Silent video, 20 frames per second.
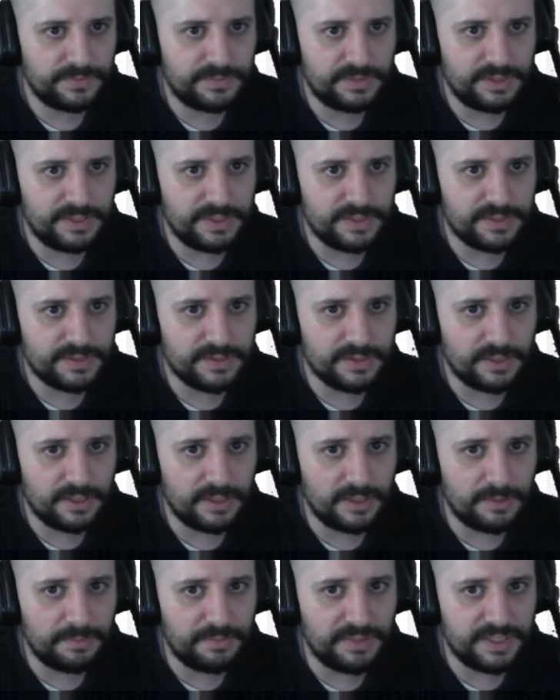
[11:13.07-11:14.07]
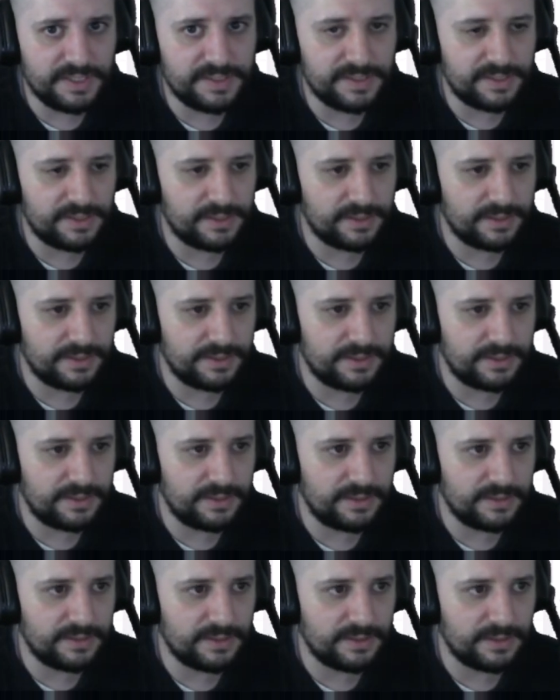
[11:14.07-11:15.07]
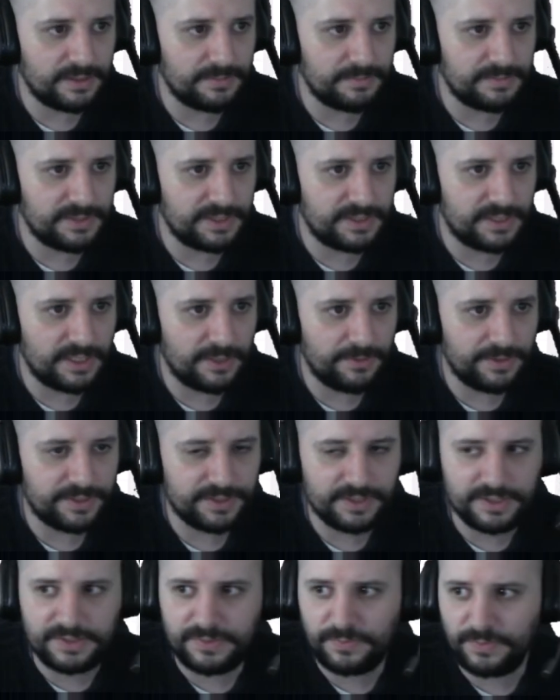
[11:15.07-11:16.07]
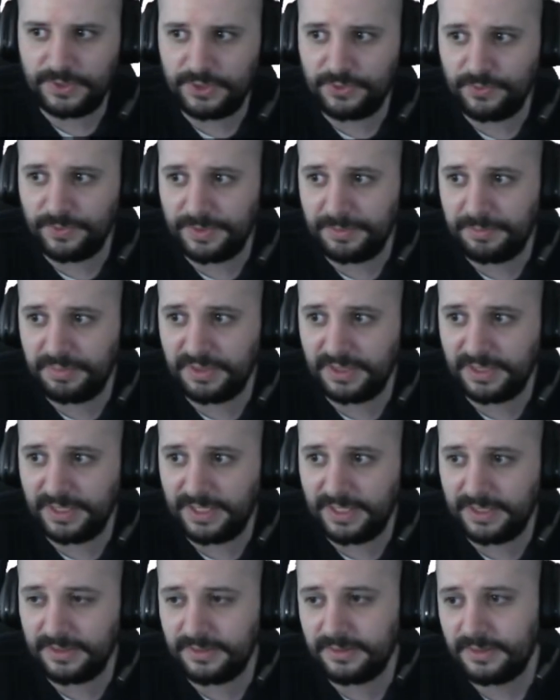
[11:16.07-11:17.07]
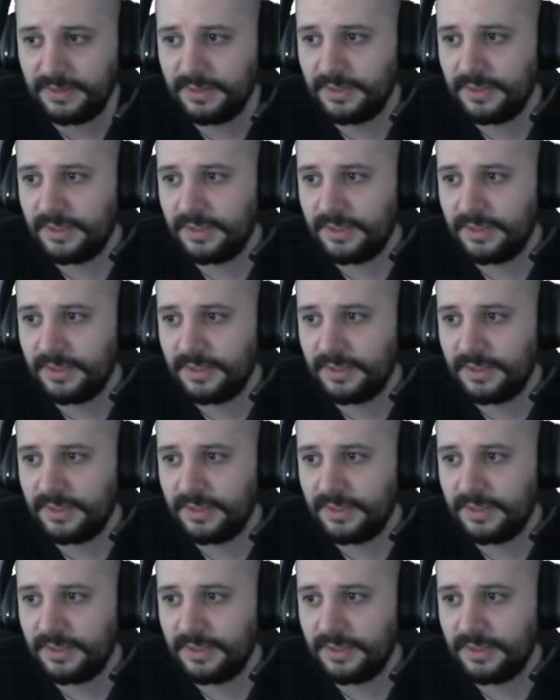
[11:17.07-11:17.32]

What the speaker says: these are basically the characters which we plan,